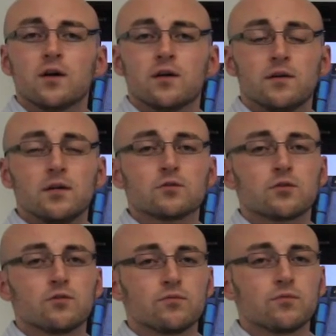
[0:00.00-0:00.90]
And,
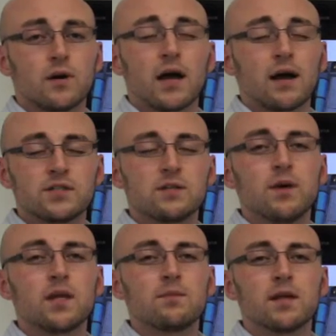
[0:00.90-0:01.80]
so I've seen
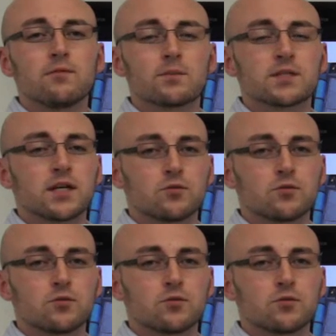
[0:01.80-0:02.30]
many websites